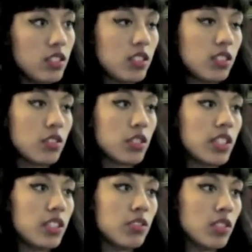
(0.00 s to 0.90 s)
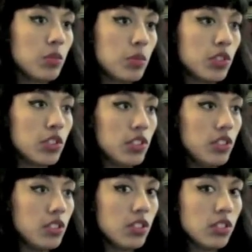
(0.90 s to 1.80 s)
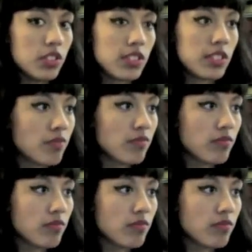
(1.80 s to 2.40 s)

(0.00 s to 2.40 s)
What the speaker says: Okay, they're in the woods.